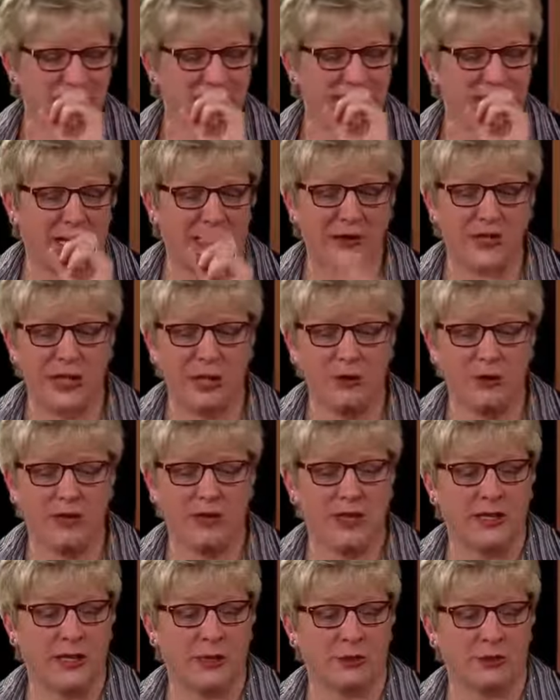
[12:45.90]
Uh, the other
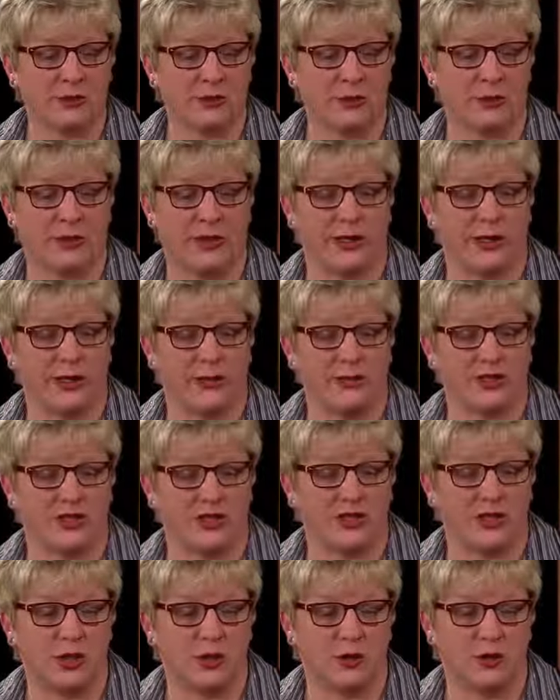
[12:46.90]
thing that we're doing, uh, which
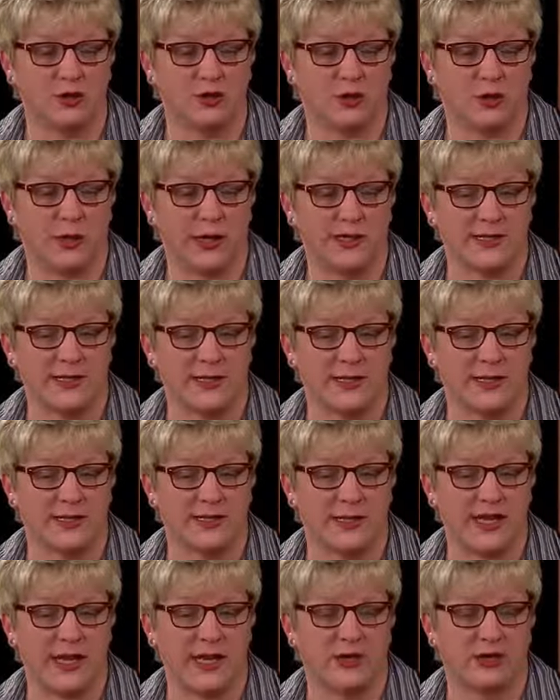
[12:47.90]
is huge for us,
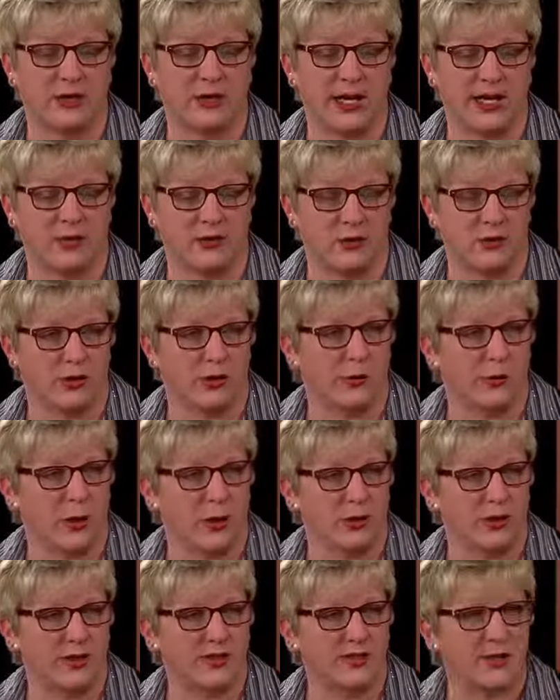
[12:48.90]
is the educational
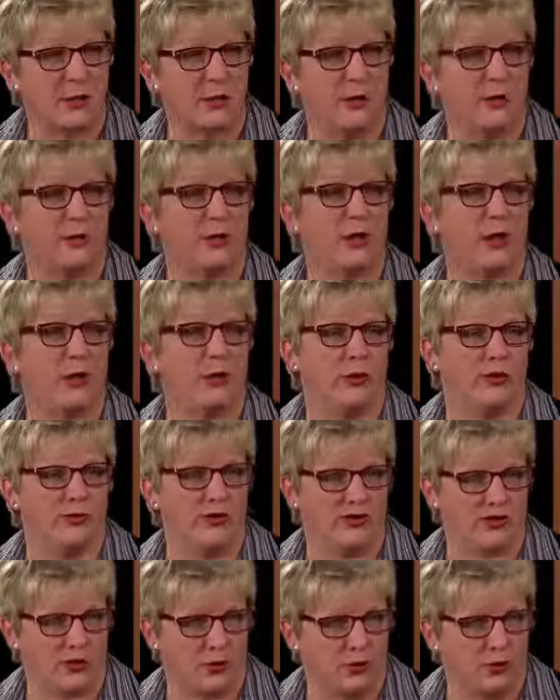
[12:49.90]
component. So we will go
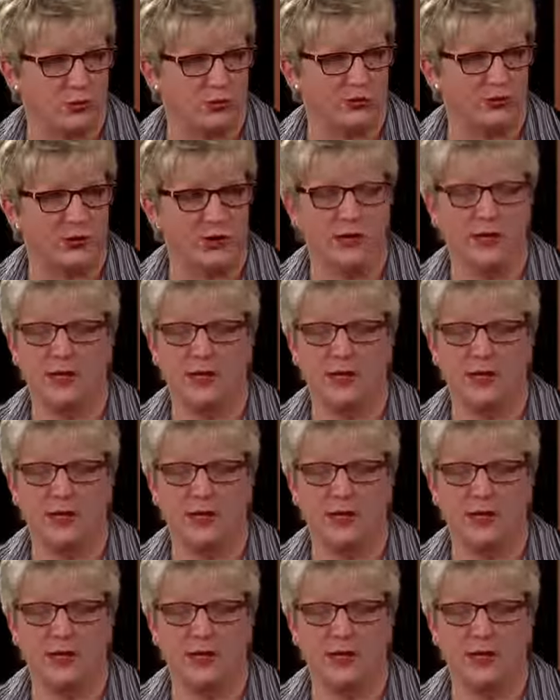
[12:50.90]
into schools, mm